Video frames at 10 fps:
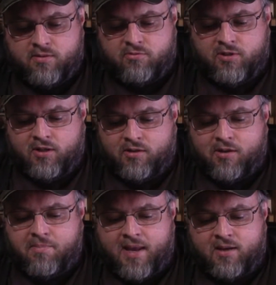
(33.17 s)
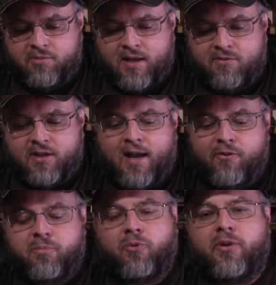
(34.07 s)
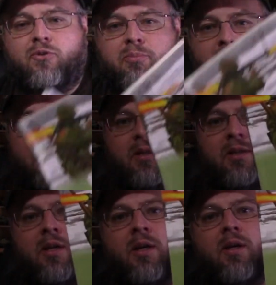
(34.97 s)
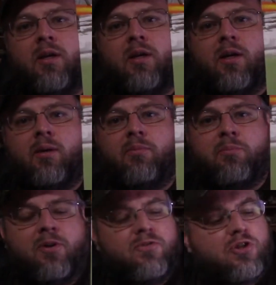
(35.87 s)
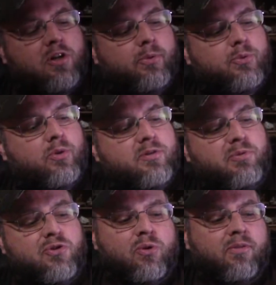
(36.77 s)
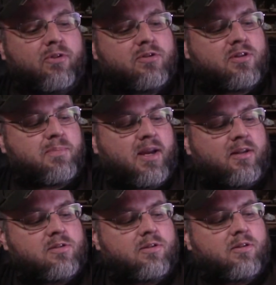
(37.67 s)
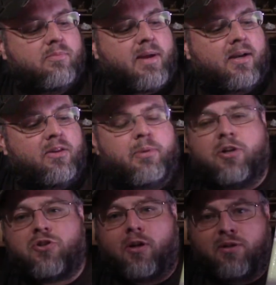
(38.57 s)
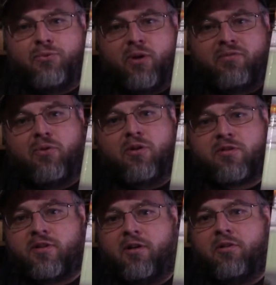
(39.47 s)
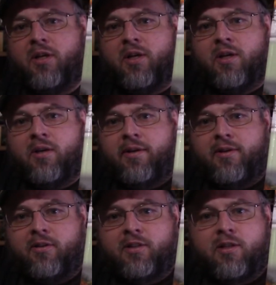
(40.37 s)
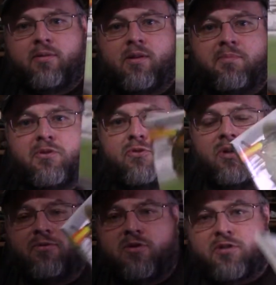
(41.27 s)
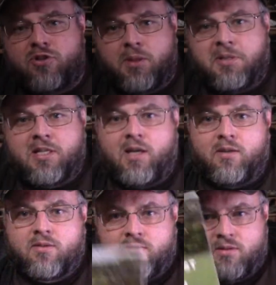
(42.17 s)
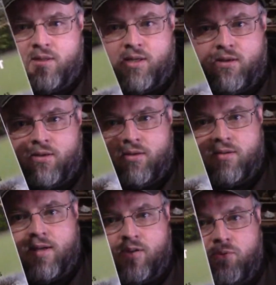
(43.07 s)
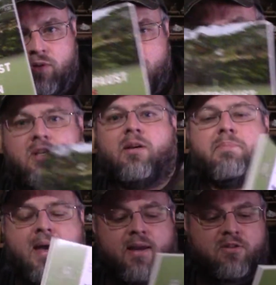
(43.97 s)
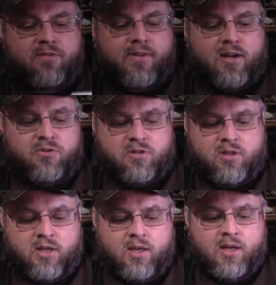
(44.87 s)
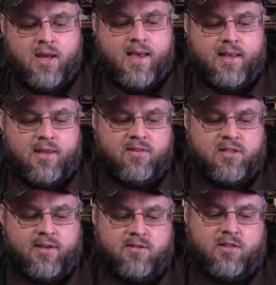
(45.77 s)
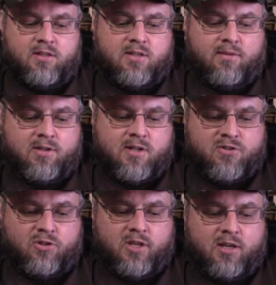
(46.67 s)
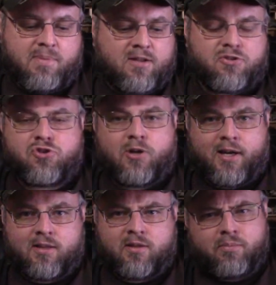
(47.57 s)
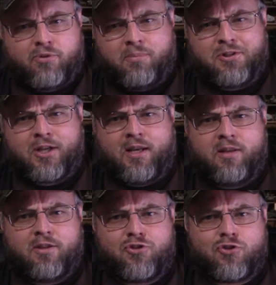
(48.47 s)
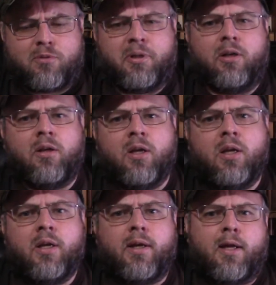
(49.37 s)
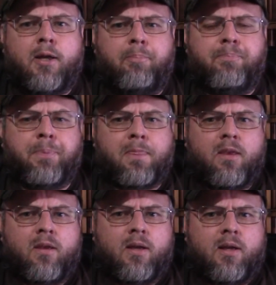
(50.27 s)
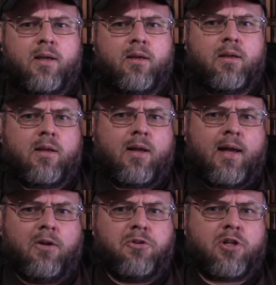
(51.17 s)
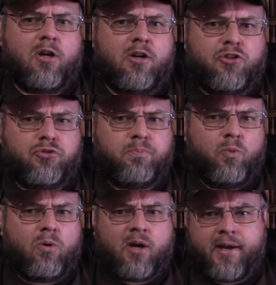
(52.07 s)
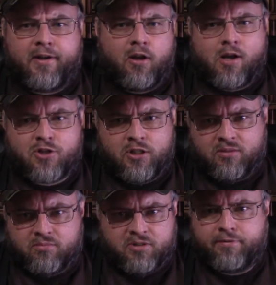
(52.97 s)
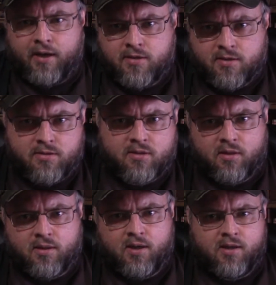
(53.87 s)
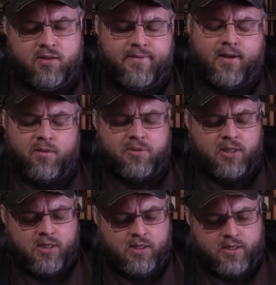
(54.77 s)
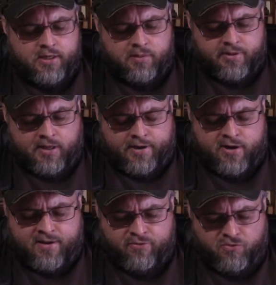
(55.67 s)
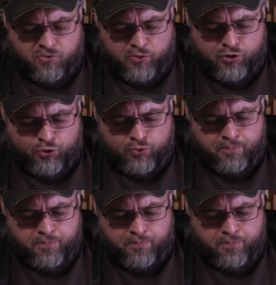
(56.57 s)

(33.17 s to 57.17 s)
call it a companion, but kind of a counterpoint to a book he did previous year, which was Bazooka versus Panzer, Battle of the Bulge, 1944. So he looked at the Bazooka versus German tanks, and then this next one's looking at Panzerfaust. And the title's a little deceiving. It's also looking at Panzerschreck. It's like pretty much any of the German hollow charge warhead launching devices that they had developed in the latter half of World War II.